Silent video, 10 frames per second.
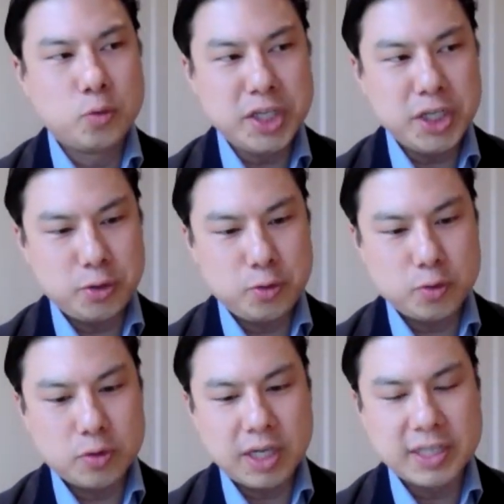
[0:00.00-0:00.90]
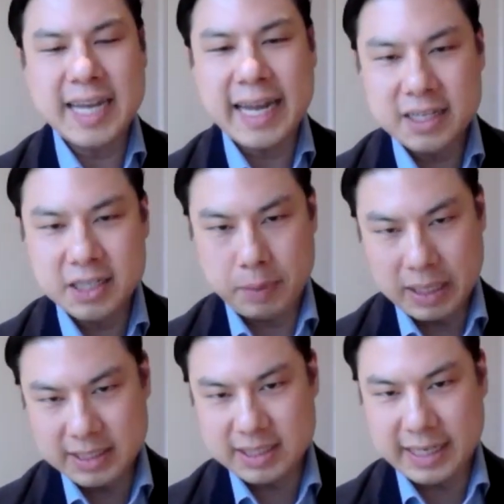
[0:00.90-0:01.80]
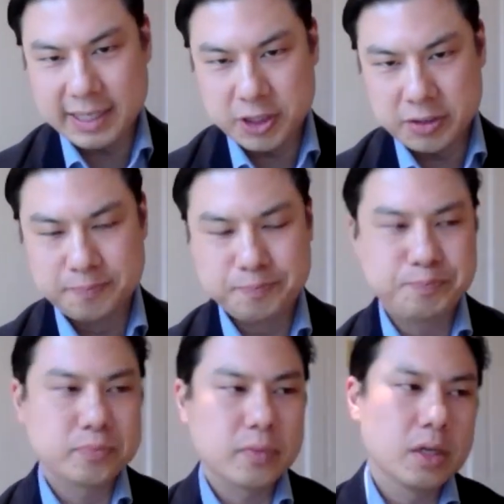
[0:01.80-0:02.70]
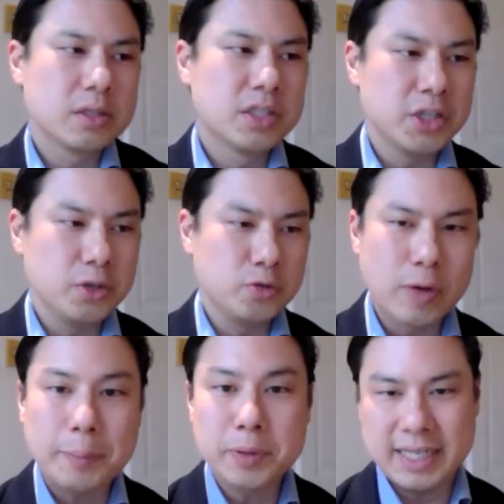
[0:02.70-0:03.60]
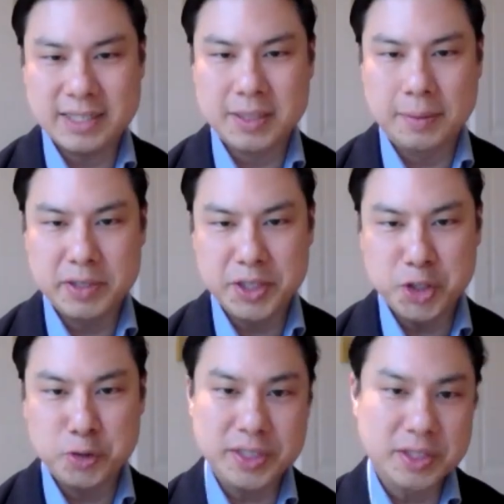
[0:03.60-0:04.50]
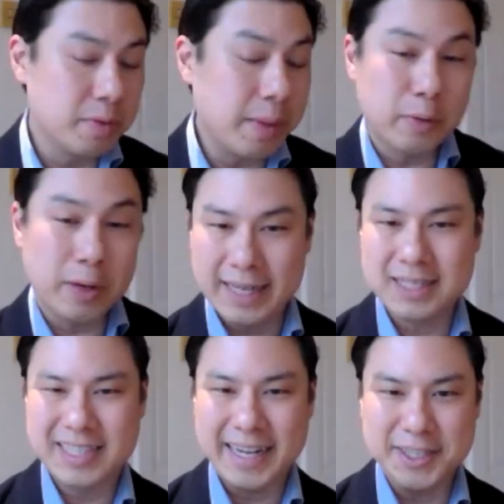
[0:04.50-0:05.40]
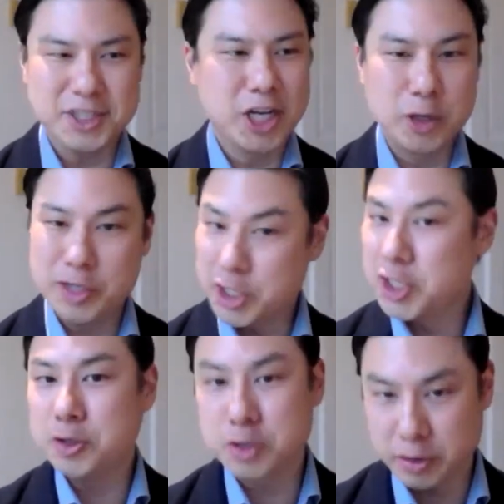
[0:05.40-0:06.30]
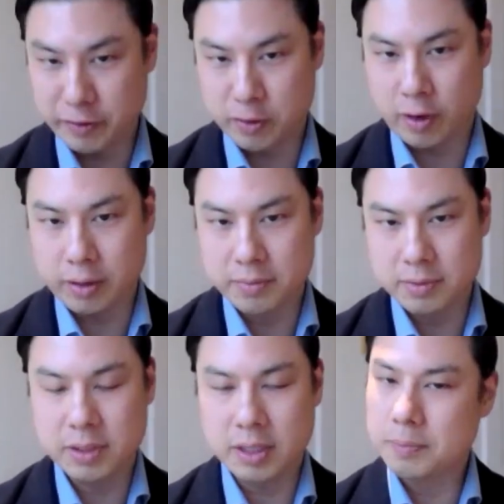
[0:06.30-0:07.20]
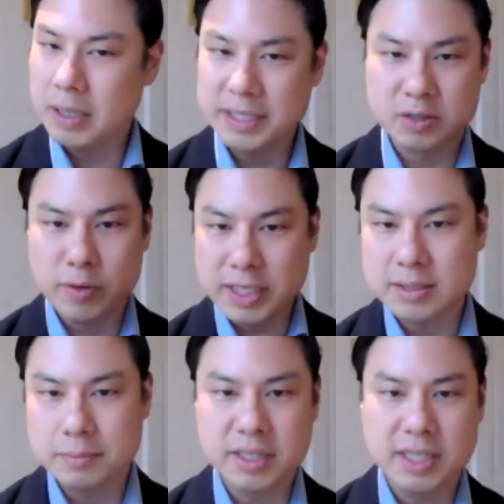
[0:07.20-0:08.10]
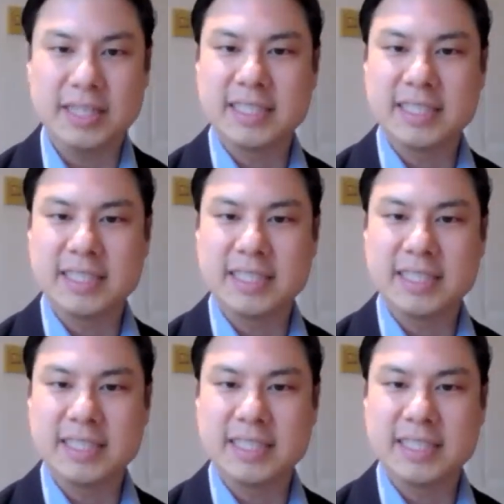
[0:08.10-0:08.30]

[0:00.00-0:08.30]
you attend a police station, to represent somebody who is, remember, at that stage only accused of a crime. You know, the police arrest somebody, they